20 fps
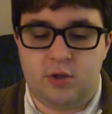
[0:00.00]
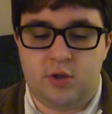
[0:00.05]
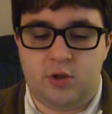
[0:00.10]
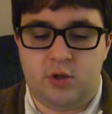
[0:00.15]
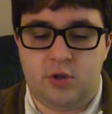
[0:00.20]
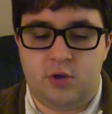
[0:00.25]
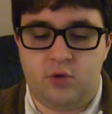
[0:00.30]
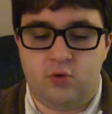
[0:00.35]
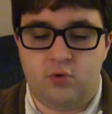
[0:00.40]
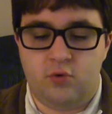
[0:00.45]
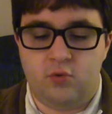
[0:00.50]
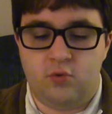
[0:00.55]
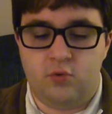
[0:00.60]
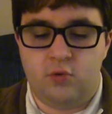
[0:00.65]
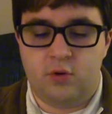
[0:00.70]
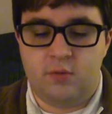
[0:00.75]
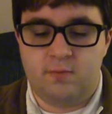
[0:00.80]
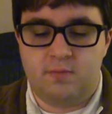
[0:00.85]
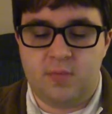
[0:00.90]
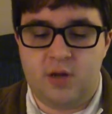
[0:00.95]
you
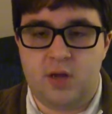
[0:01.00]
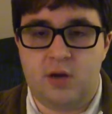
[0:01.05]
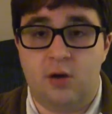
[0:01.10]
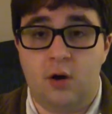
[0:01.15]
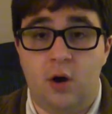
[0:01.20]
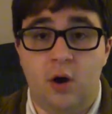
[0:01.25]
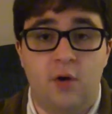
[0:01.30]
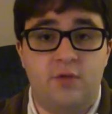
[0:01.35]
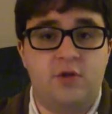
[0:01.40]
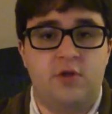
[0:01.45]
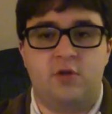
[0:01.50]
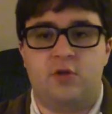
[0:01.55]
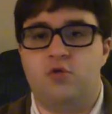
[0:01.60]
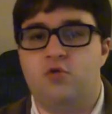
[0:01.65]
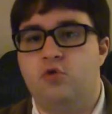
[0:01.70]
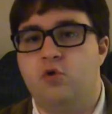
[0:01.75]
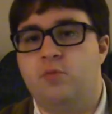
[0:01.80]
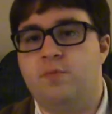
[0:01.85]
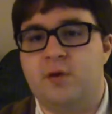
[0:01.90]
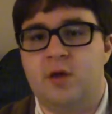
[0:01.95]
would meet all these
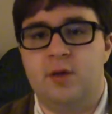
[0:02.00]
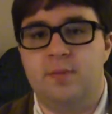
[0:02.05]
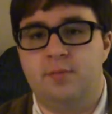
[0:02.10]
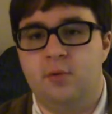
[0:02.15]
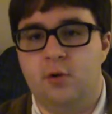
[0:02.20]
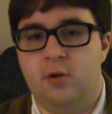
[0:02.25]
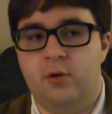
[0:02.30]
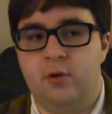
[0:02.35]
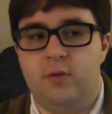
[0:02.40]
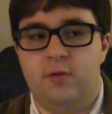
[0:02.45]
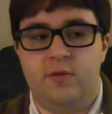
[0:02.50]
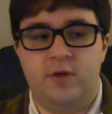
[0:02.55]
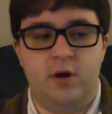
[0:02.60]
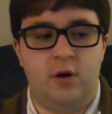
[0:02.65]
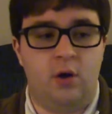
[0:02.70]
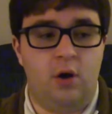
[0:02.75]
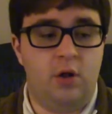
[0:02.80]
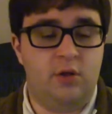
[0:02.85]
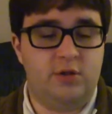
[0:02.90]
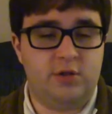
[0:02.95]
cool people,
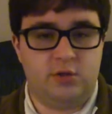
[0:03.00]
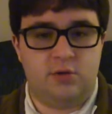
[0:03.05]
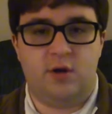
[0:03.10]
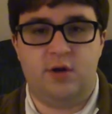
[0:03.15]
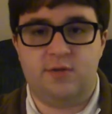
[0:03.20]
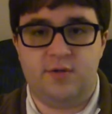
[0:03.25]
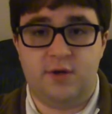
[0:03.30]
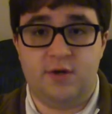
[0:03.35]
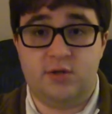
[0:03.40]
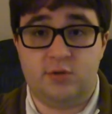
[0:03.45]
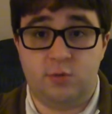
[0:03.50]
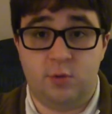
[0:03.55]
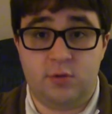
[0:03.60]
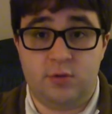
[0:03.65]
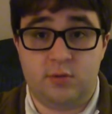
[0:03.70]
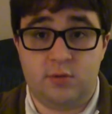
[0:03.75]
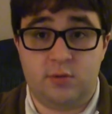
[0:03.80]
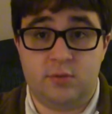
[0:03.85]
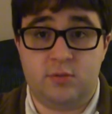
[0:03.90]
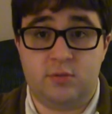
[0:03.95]
that all these great things
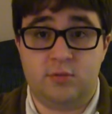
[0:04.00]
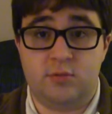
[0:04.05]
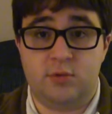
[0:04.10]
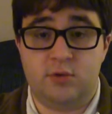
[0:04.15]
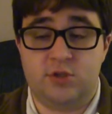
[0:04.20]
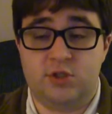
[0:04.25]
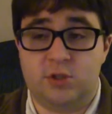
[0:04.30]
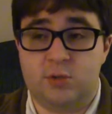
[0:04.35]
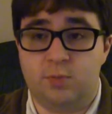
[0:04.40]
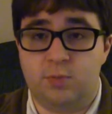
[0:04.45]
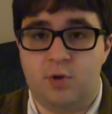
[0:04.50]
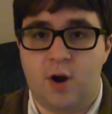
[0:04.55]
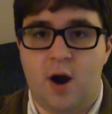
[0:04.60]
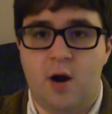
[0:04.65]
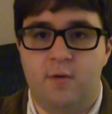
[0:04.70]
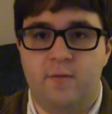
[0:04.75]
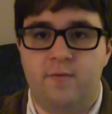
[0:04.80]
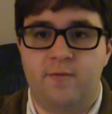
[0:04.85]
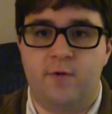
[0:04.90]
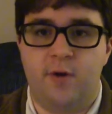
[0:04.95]
would
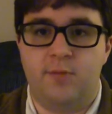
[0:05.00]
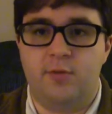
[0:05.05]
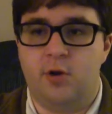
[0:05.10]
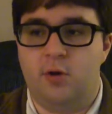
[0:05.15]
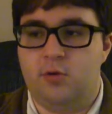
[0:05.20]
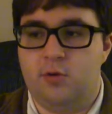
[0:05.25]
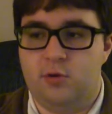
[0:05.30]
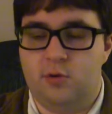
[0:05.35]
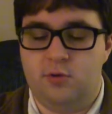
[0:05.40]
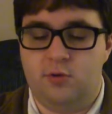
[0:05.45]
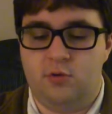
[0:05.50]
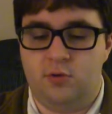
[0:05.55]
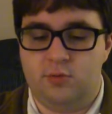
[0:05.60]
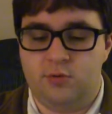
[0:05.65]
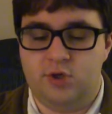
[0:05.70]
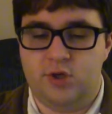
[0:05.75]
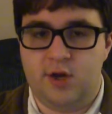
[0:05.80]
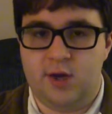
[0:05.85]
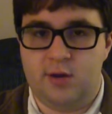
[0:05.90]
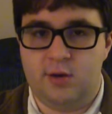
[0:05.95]
sprout from your
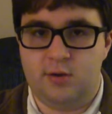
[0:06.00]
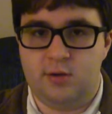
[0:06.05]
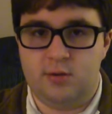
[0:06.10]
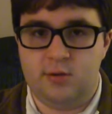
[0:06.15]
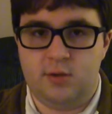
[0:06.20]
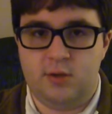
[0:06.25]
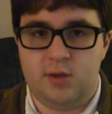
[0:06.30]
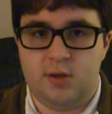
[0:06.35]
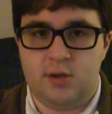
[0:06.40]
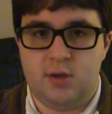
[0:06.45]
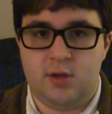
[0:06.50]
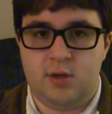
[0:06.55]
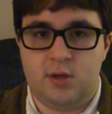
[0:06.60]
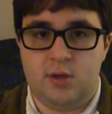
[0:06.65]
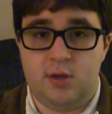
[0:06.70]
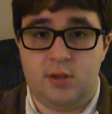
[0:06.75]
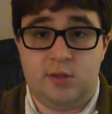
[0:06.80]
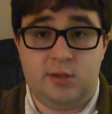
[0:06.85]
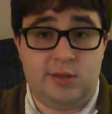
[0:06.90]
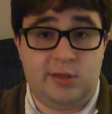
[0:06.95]
YouTube channel.
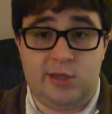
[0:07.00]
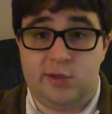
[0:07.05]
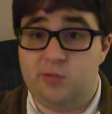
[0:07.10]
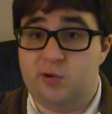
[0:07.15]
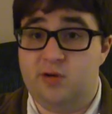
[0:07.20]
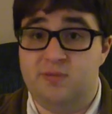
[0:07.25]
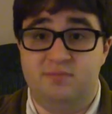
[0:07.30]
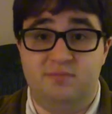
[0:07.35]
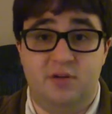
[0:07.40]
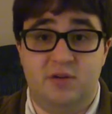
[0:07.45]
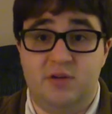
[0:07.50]
He wouldn't